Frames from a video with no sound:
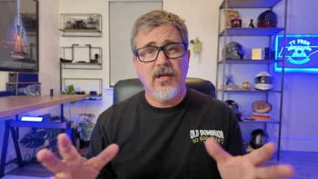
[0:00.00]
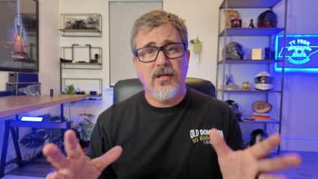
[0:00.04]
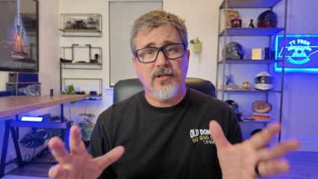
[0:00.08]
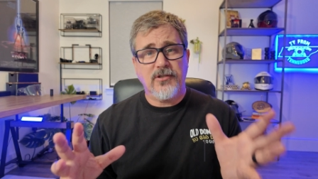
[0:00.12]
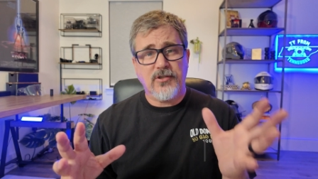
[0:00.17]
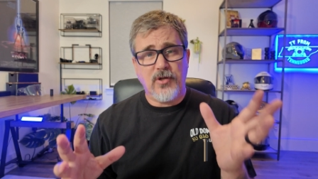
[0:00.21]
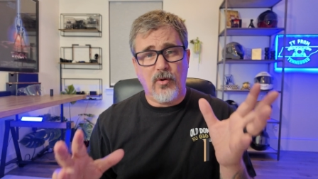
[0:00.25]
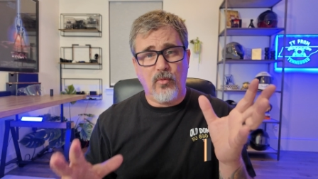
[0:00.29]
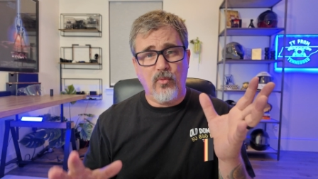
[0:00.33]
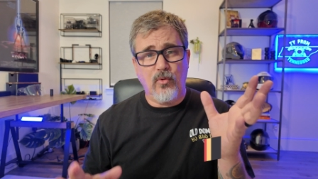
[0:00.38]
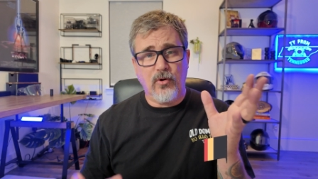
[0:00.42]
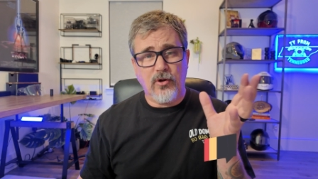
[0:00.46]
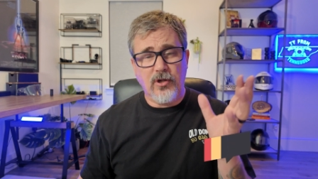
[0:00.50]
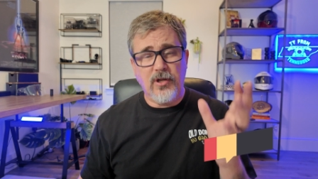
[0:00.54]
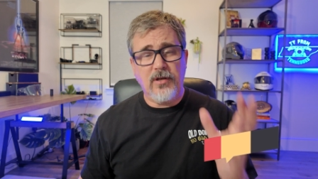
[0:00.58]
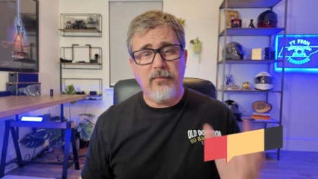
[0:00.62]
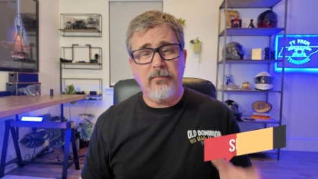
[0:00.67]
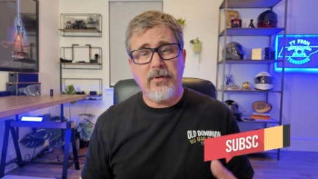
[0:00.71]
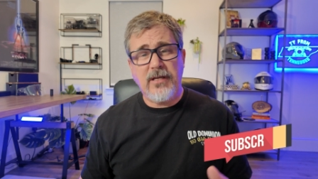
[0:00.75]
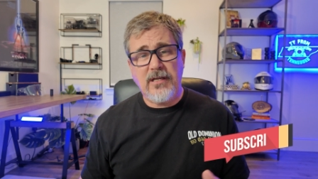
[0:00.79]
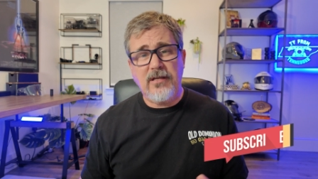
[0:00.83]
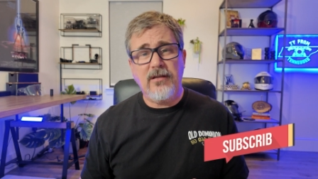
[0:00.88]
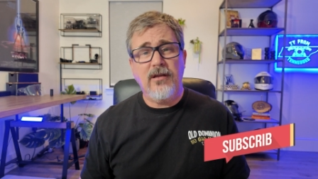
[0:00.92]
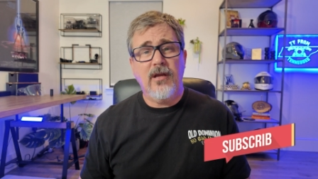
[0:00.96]
So we're going to
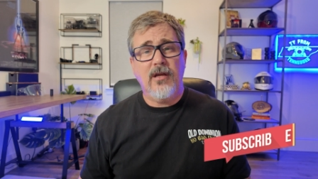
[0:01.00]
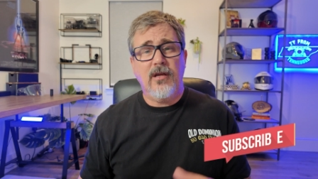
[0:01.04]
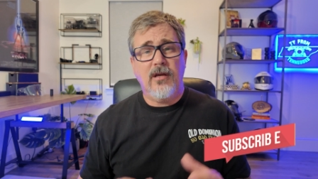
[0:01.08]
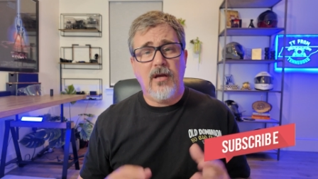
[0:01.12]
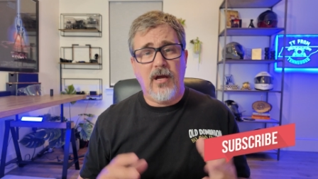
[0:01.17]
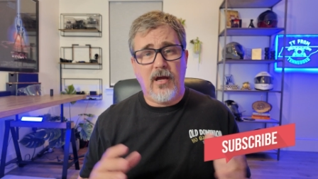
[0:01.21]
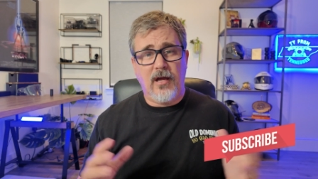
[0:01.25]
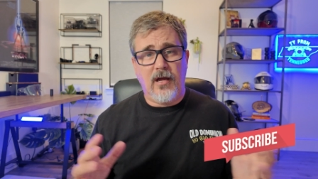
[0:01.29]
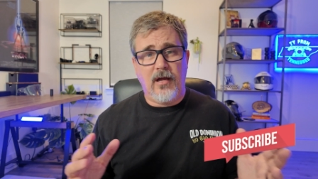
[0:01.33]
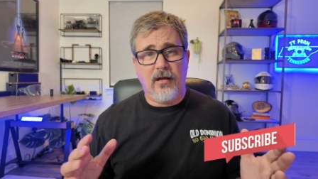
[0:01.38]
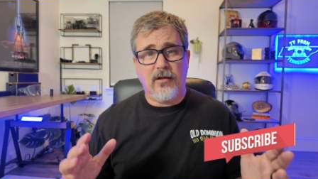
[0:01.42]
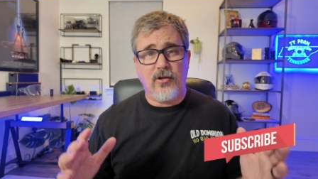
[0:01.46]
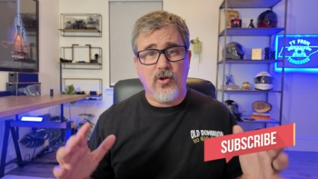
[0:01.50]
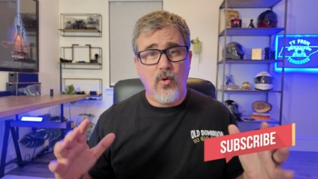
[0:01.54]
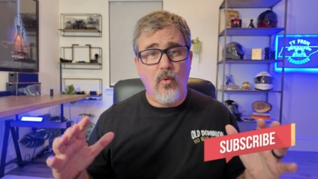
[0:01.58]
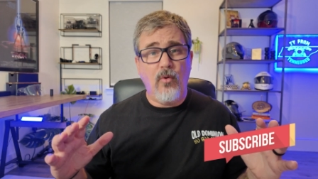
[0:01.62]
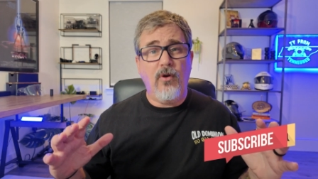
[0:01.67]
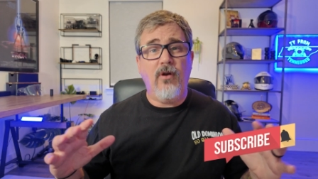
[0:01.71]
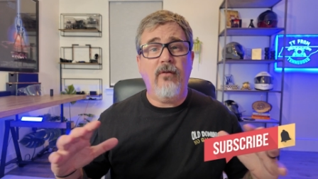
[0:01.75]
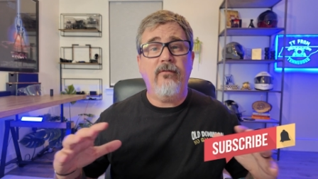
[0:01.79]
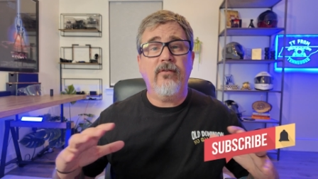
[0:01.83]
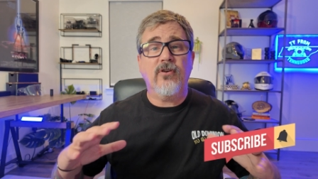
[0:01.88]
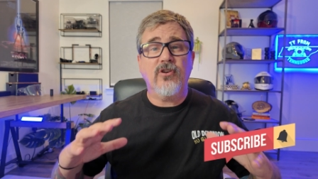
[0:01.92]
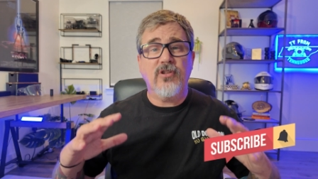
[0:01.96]
be
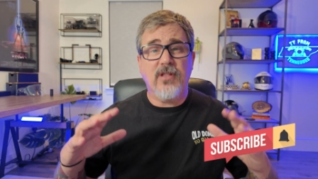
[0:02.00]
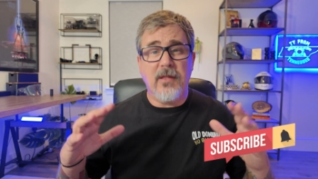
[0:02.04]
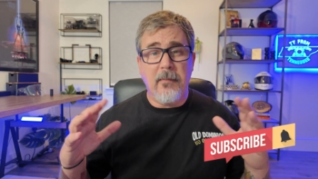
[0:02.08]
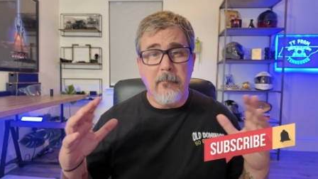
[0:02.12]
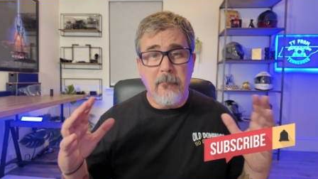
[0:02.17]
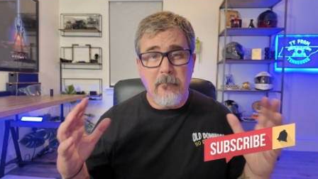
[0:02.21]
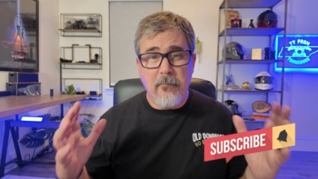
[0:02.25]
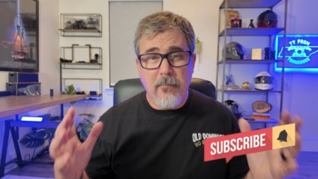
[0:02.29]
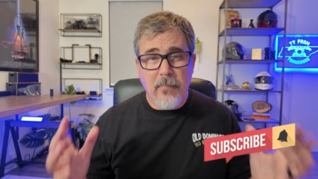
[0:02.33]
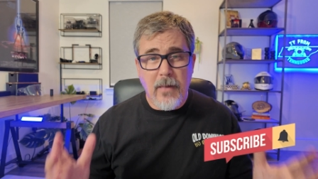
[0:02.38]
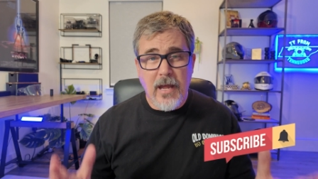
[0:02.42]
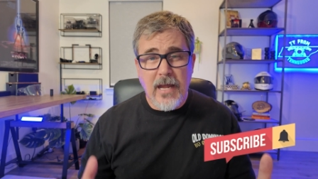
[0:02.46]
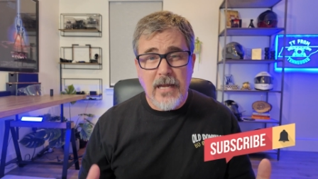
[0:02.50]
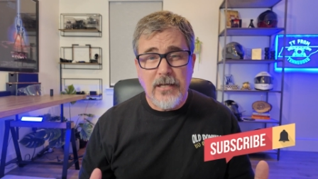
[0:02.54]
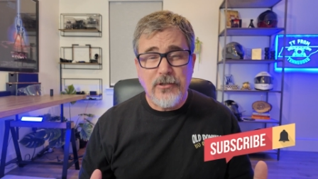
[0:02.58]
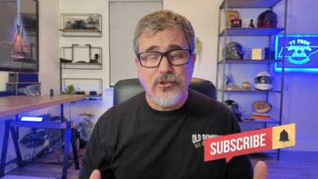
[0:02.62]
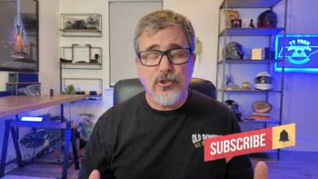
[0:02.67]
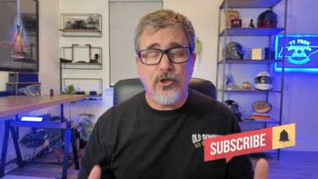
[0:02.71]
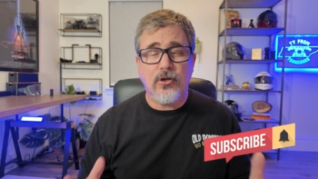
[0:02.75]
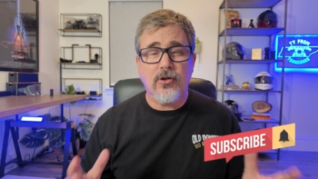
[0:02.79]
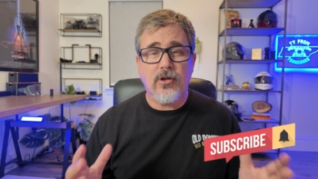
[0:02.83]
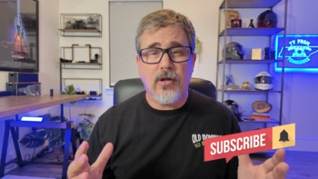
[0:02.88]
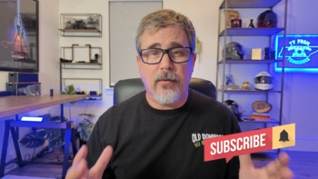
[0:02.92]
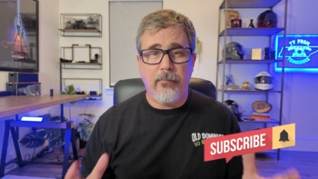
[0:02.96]
going over the
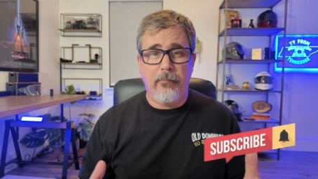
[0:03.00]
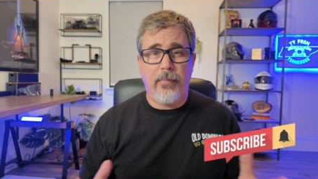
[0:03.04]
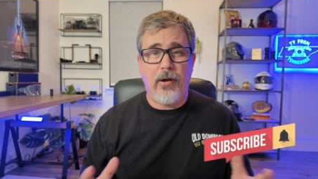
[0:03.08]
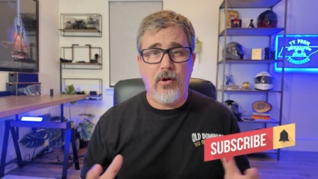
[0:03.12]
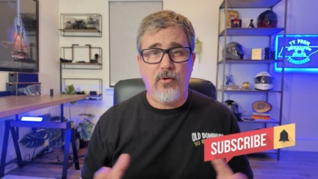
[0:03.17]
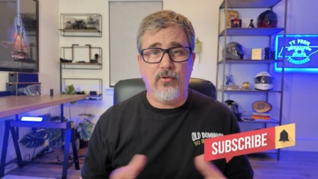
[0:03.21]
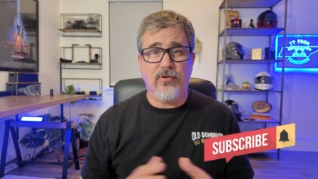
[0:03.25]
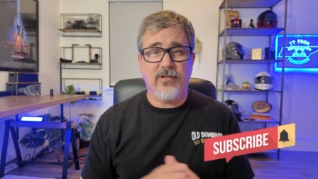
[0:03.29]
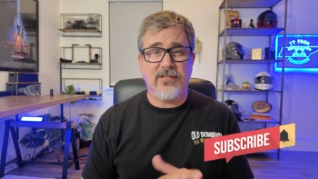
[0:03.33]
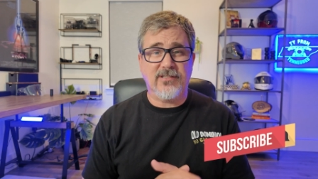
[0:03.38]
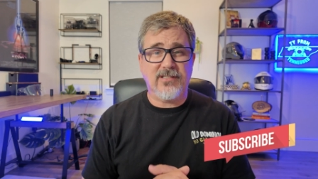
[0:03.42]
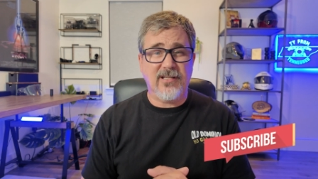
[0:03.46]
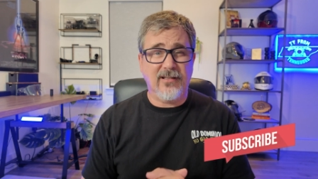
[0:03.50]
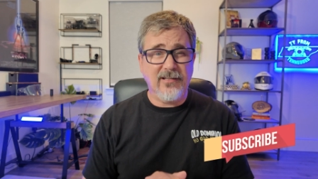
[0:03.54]
major components.